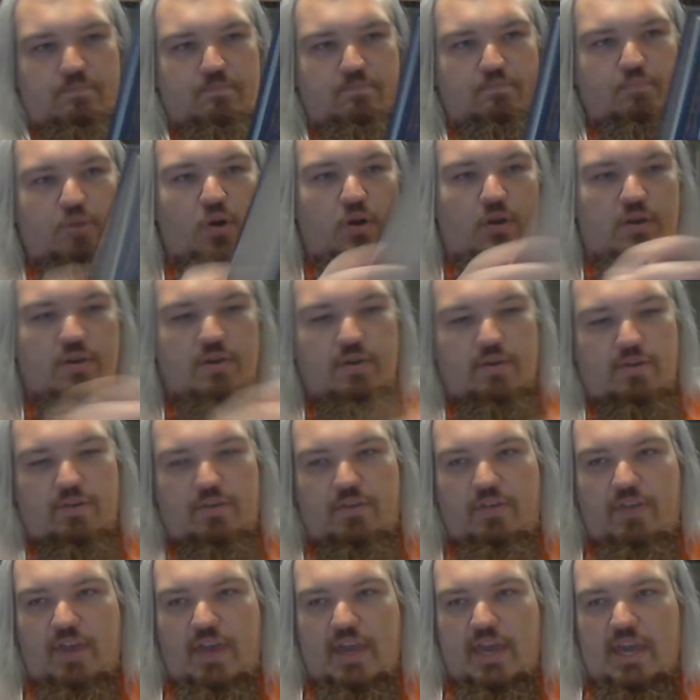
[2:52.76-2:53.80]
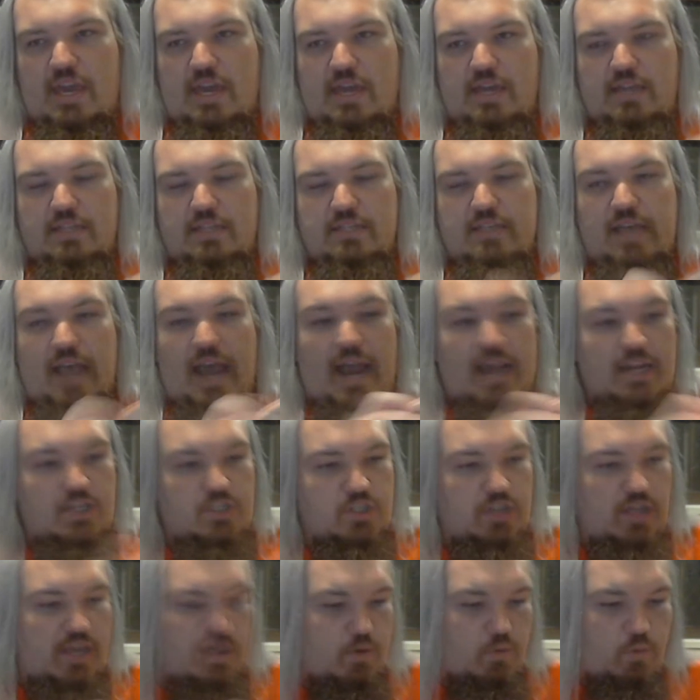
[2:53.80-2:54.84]
book thingy. It's
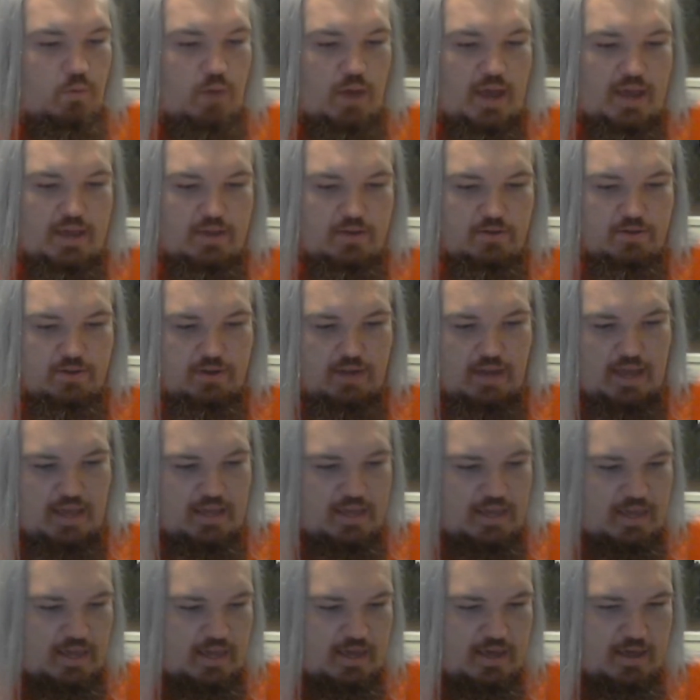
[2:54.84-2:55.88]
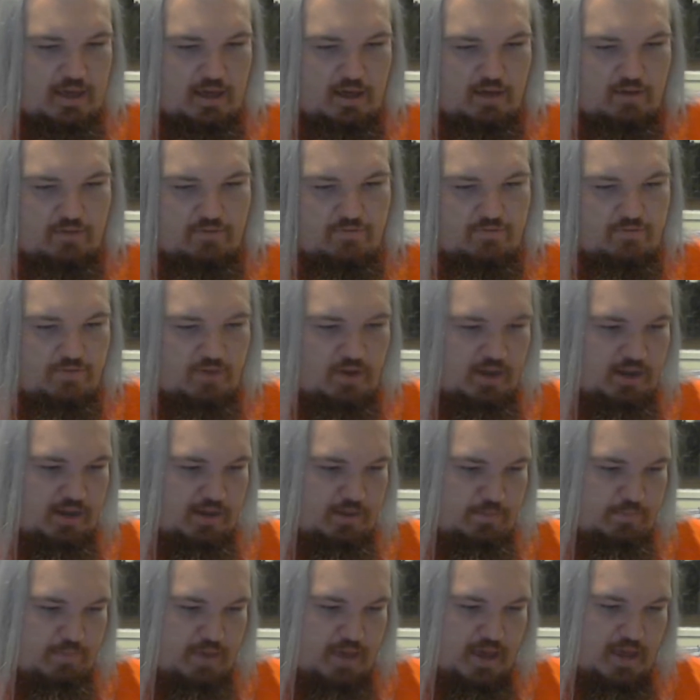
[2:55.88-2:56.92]
actually quite good. Like, here I'll find
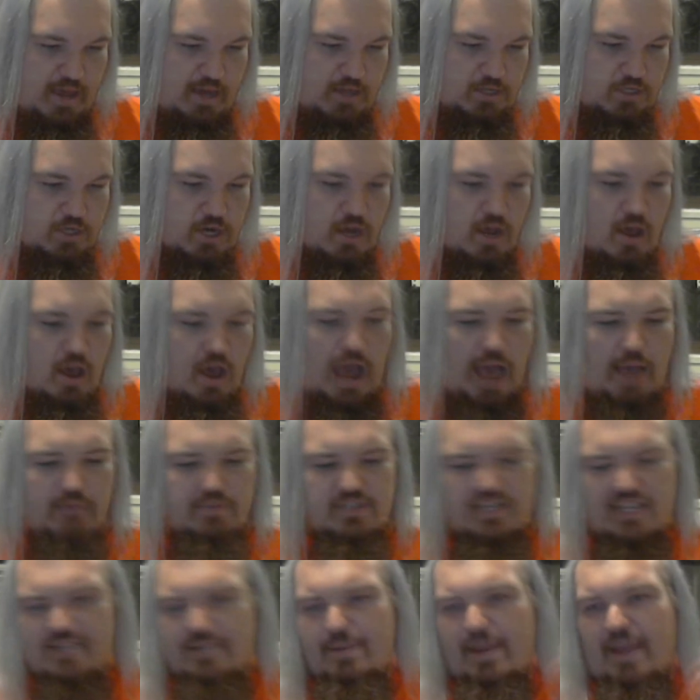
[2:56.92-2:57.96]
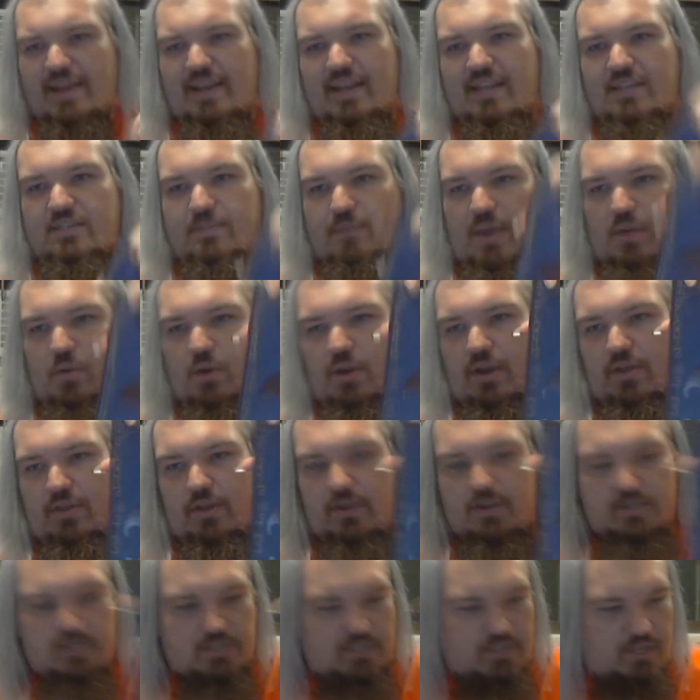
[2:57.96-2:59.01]
a page. I was expecting it to be one of
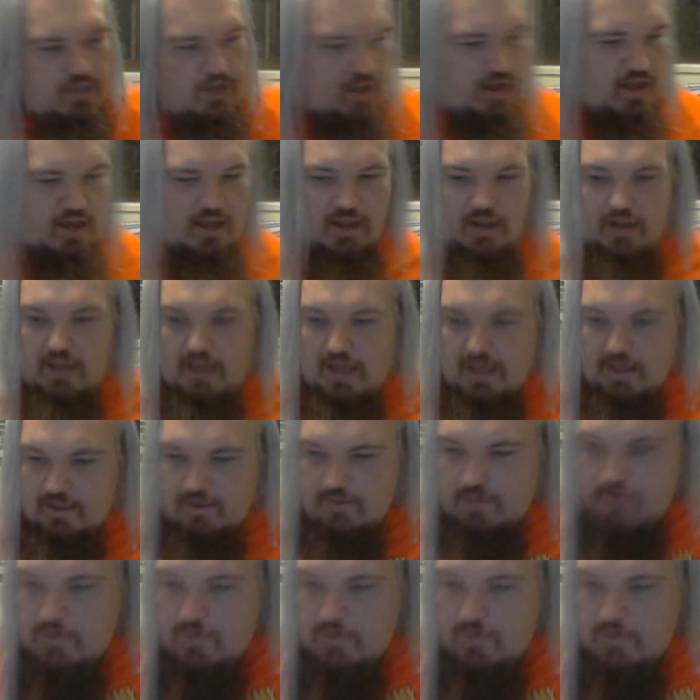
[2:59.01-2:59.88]
those, you know, like,